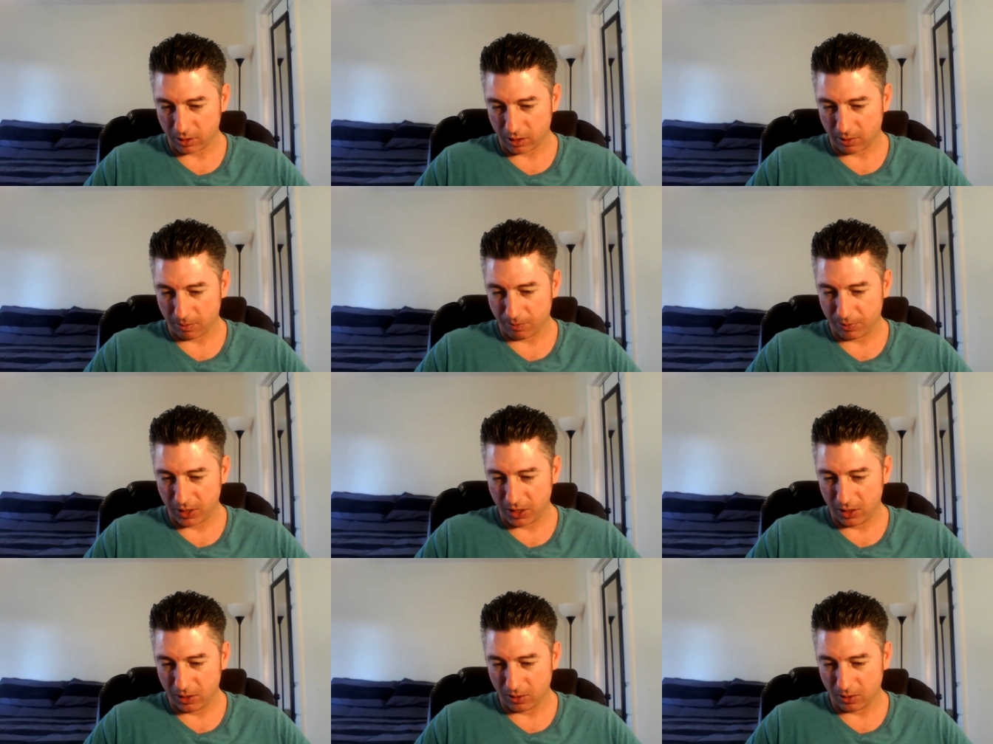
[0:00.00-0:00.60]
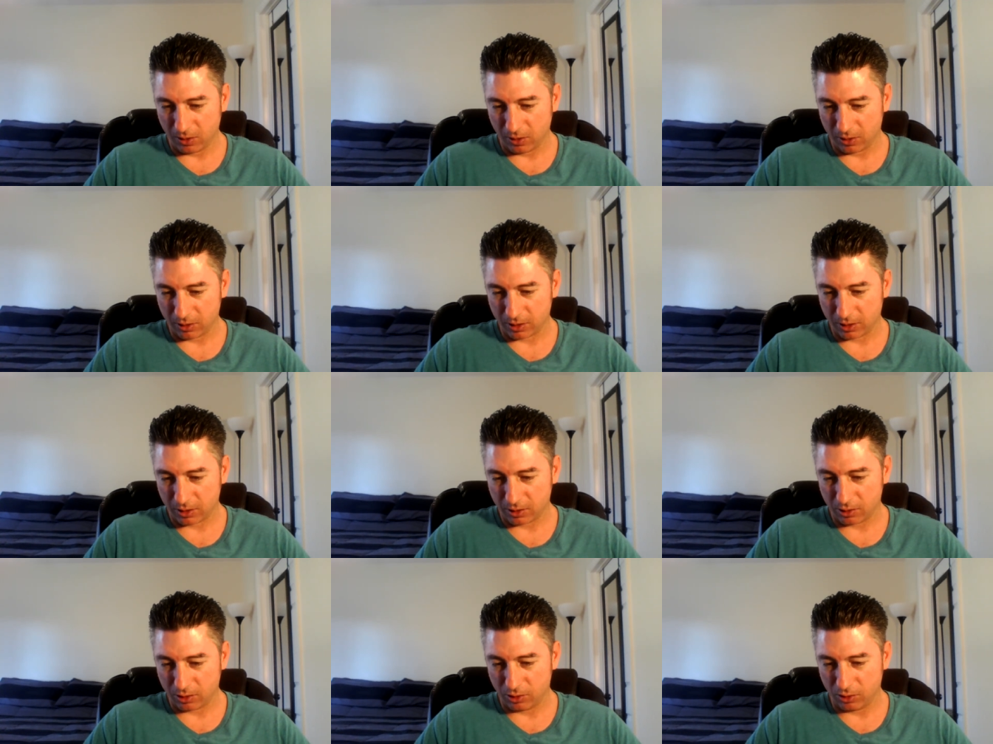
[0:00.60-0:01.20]

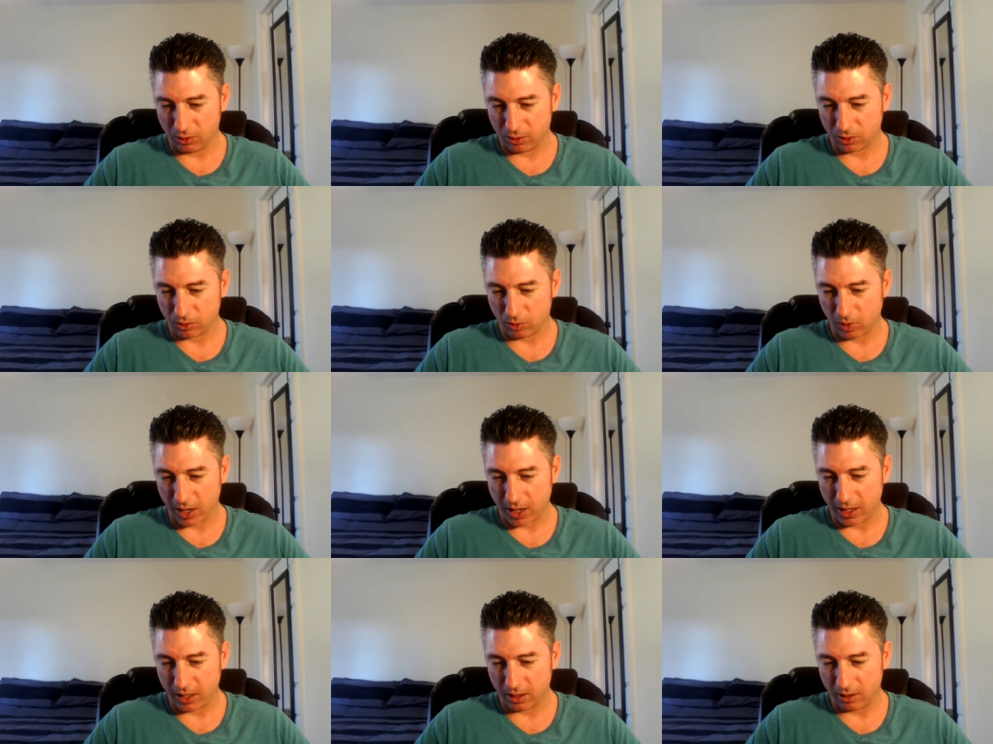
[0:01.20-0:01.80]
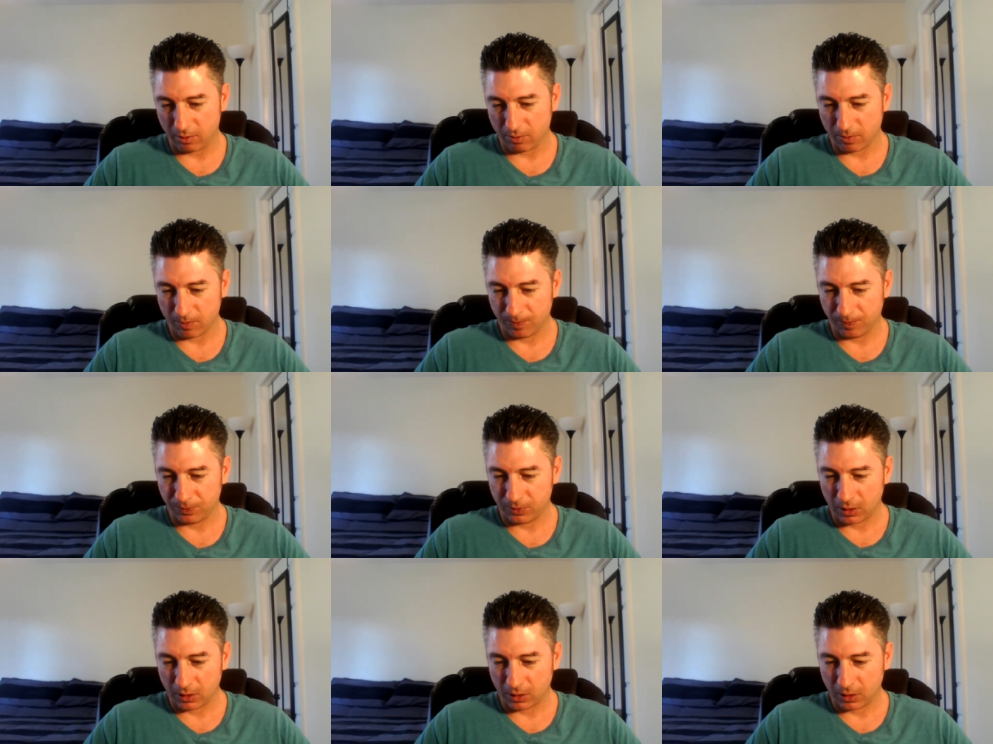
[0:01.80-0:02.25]
appeals to sway him,